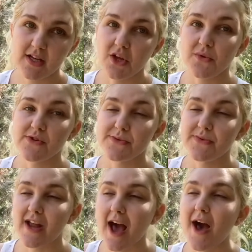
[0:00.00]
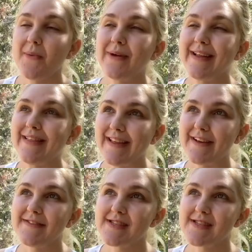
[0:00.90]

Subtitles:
You do not wanna live